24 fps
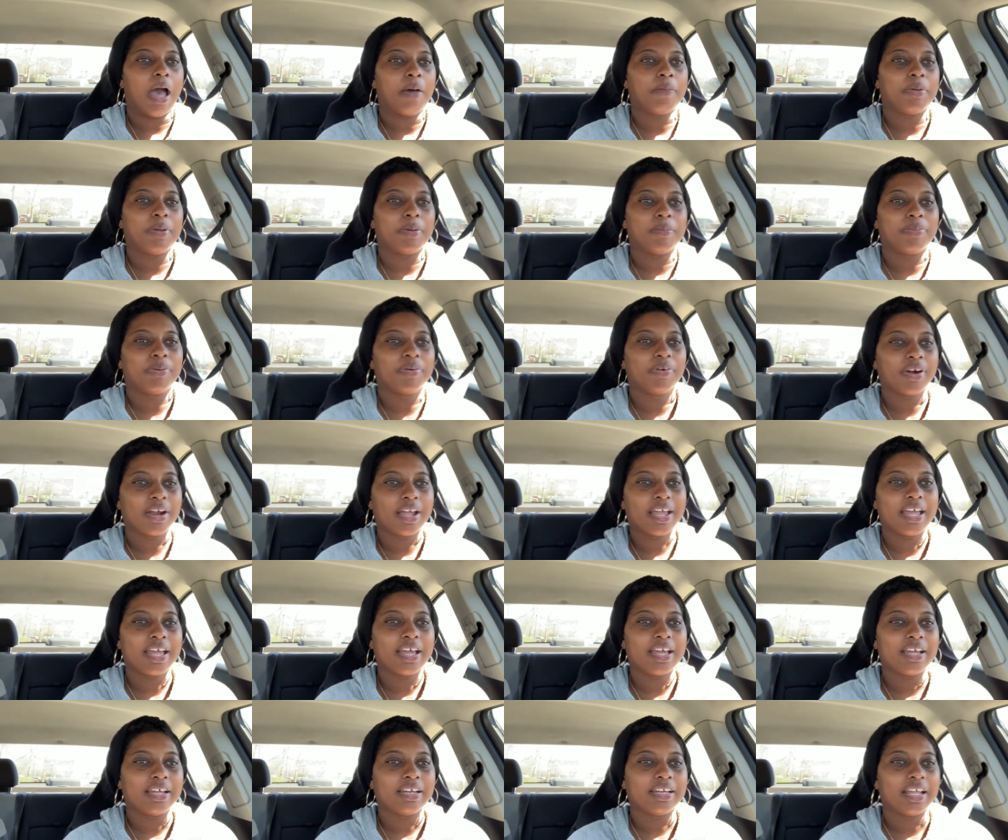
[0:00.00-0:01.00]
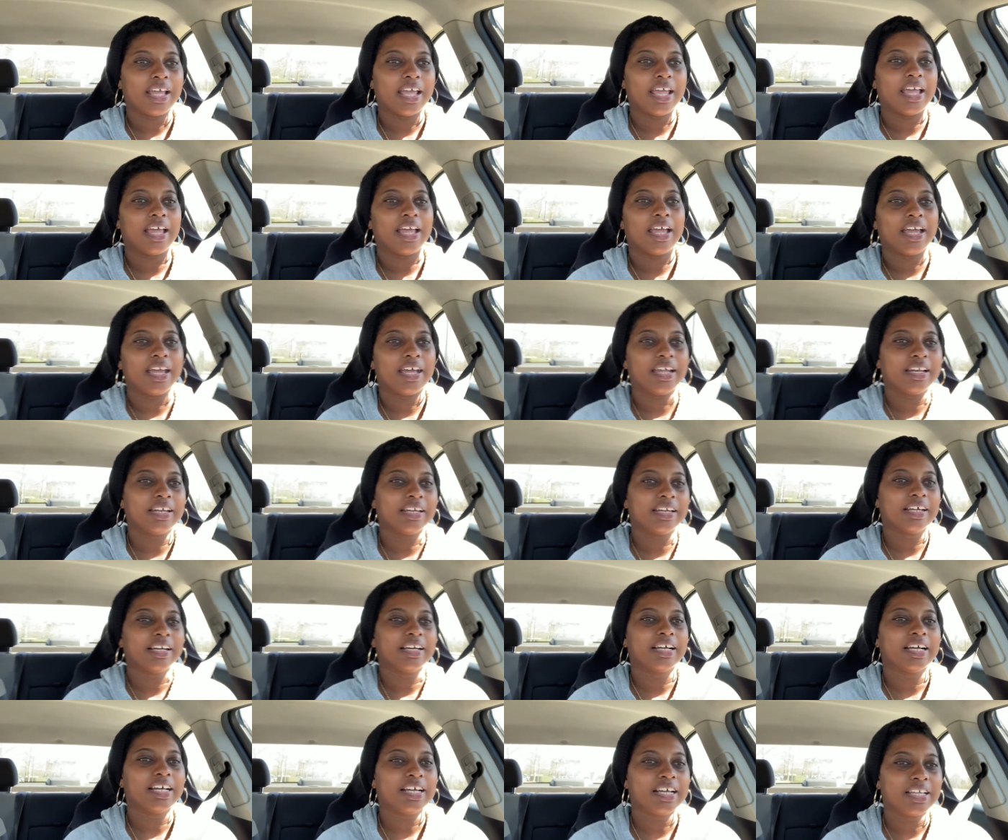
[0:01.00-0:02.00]
I've been praying and
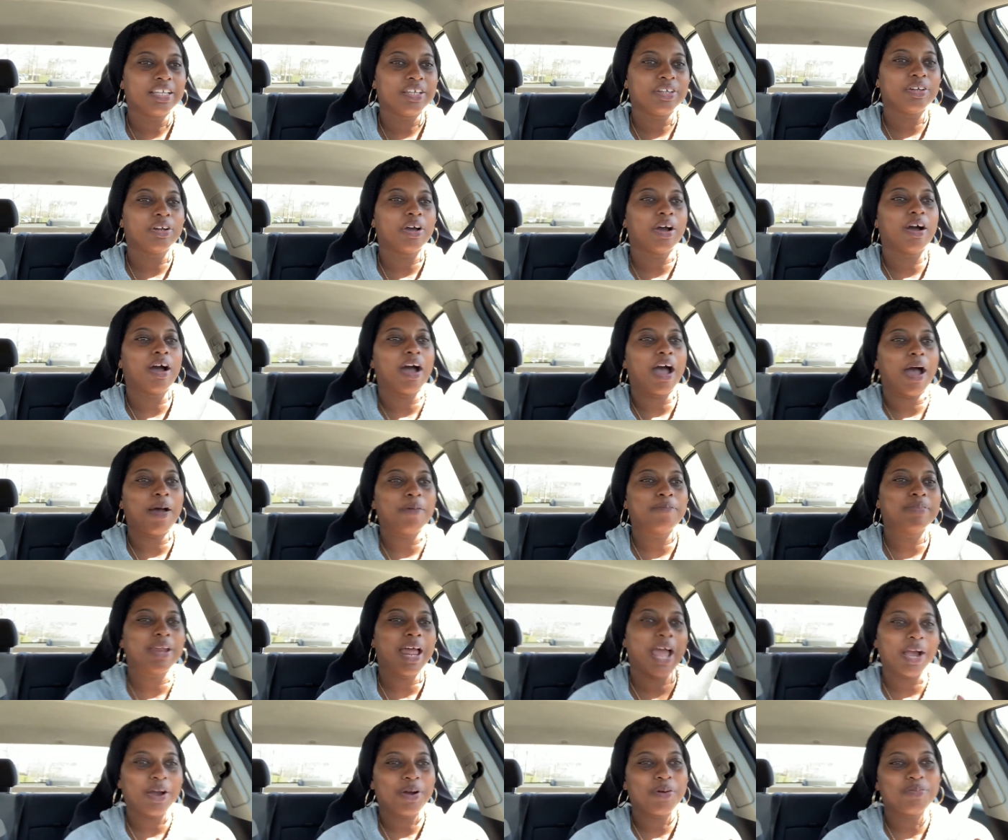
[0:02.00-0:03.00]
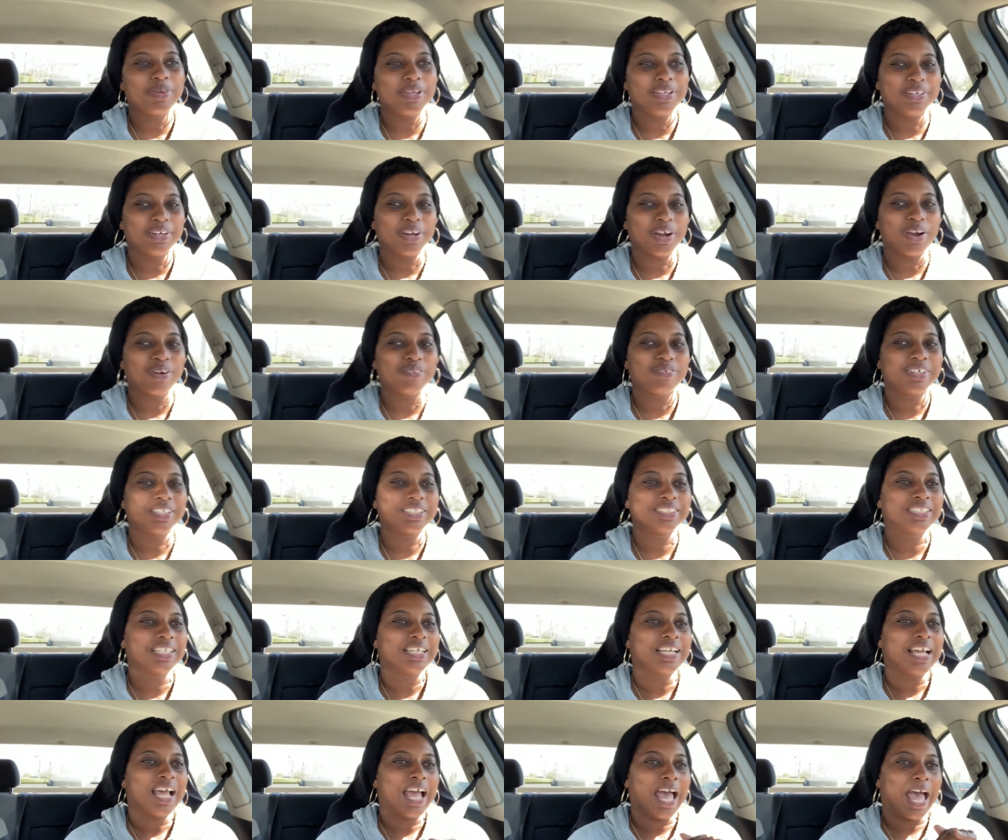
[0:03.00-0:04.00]
you know, I'm not gonna be nervous.
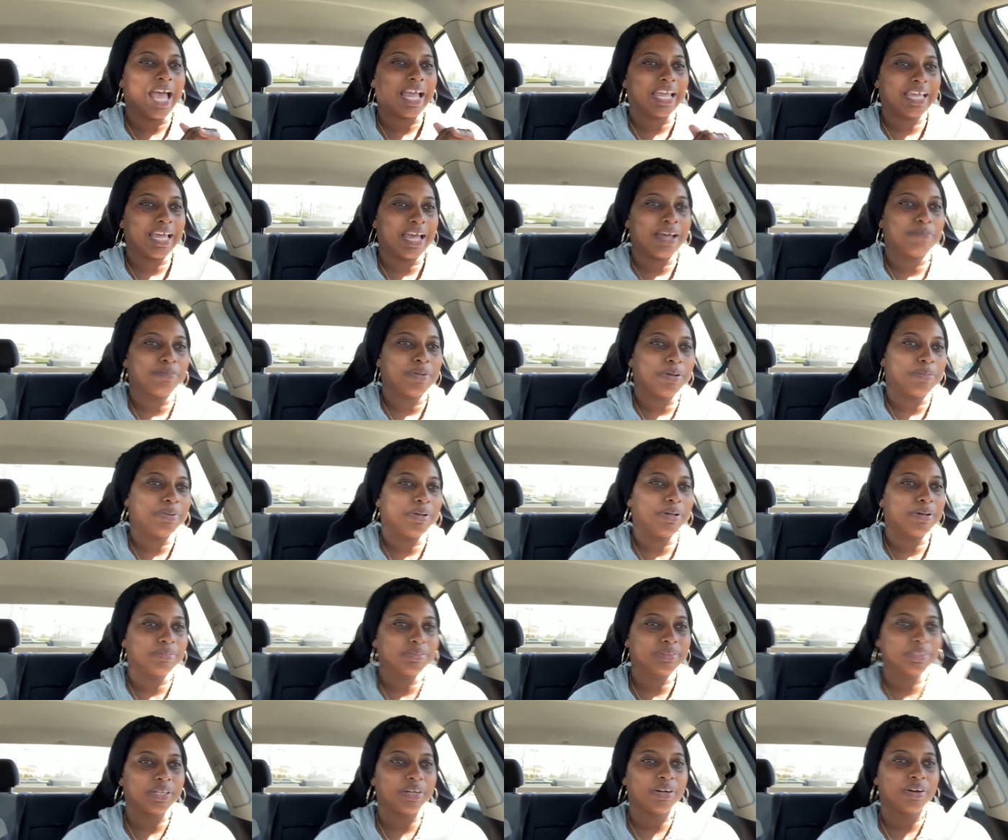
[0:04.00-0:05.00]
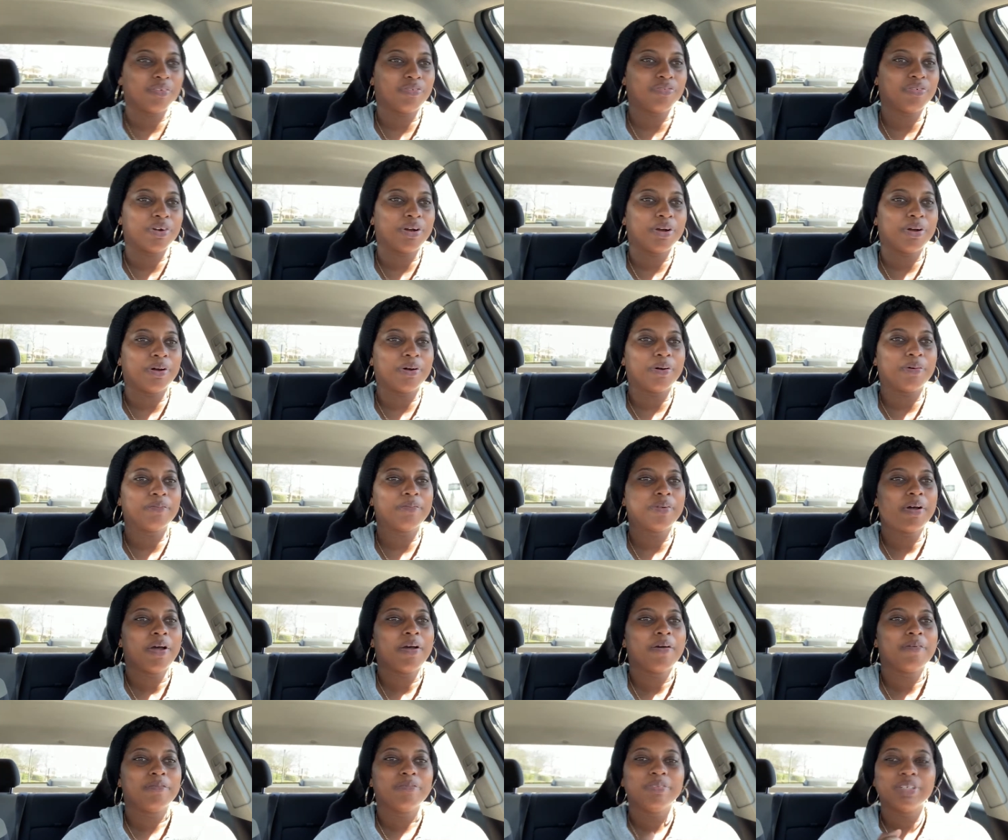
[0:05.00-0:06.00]
I got my pep talk
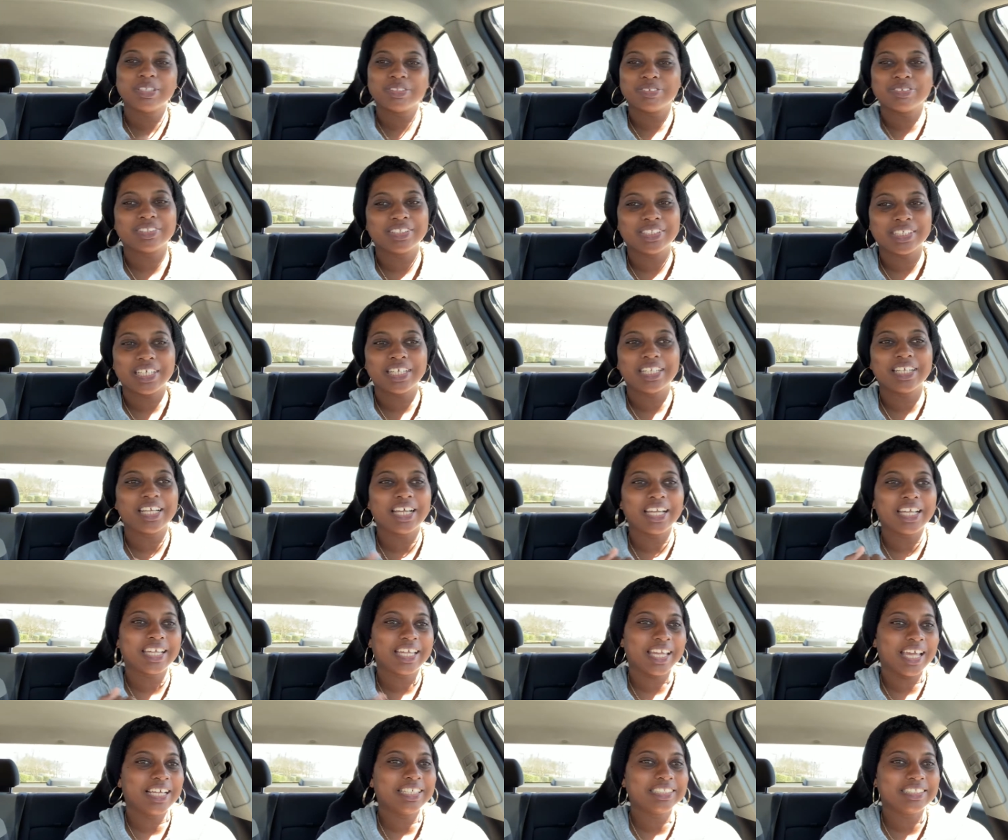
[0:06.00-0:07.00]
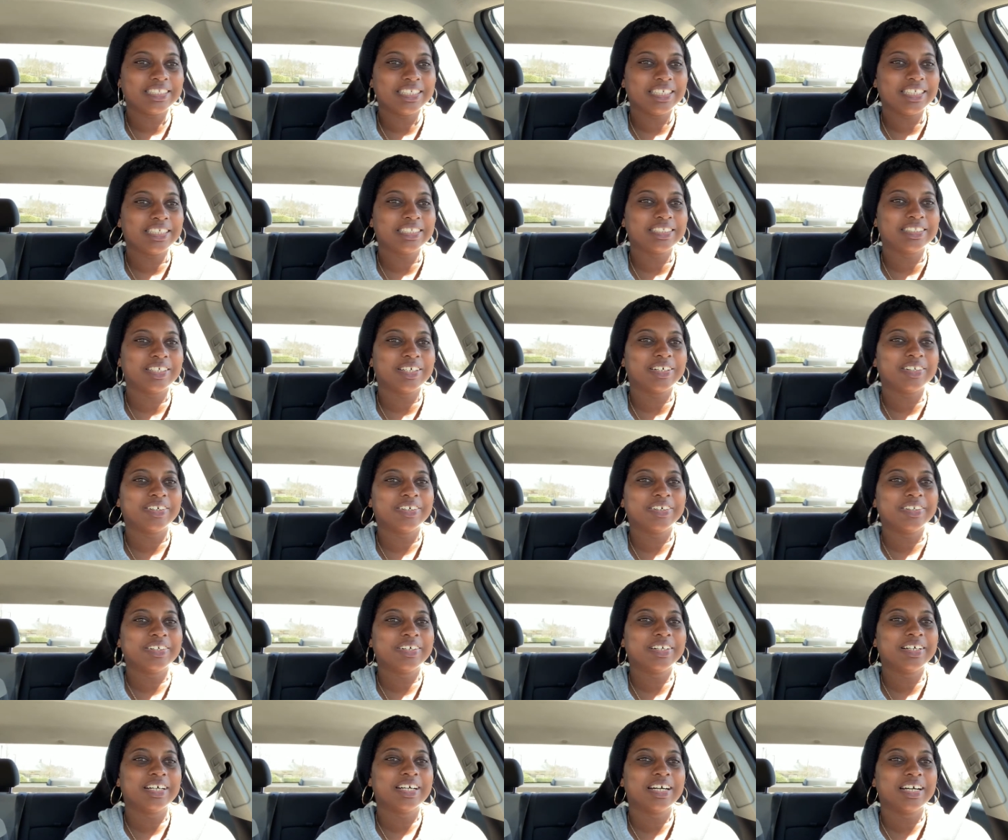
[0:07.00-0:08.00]
from Miss Regina and Casey.
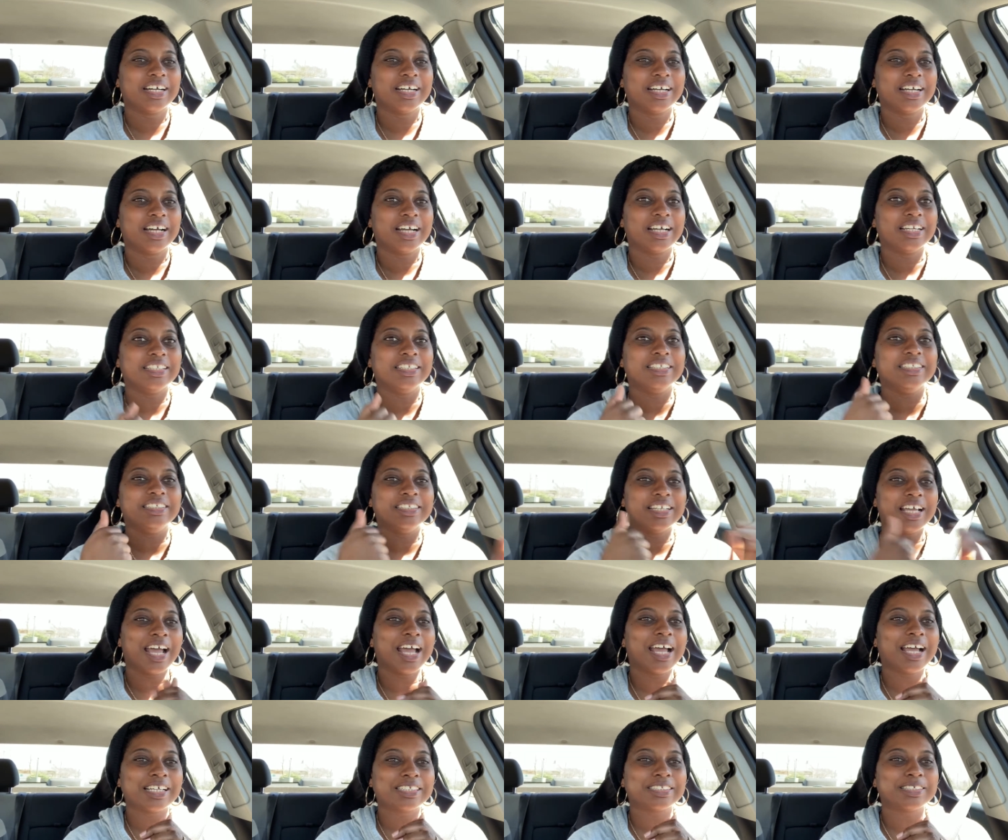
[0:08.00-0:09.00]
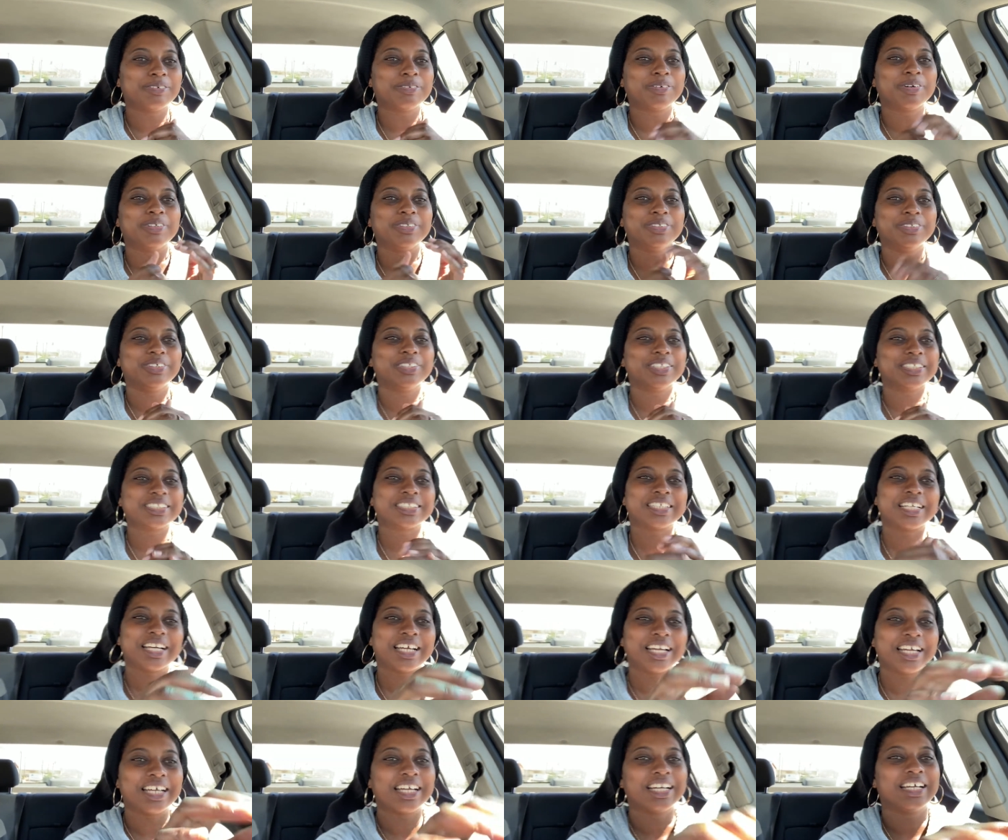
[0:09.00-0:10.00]
So yes, I'm gonna do this
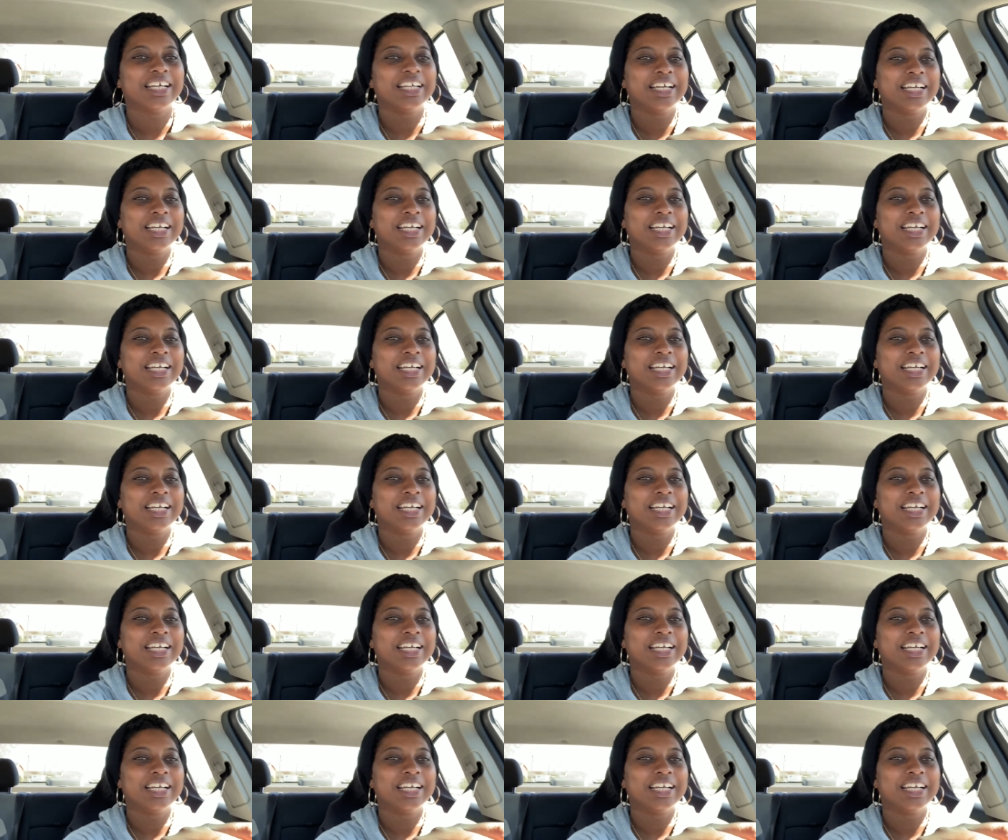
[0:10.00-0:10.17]
thing.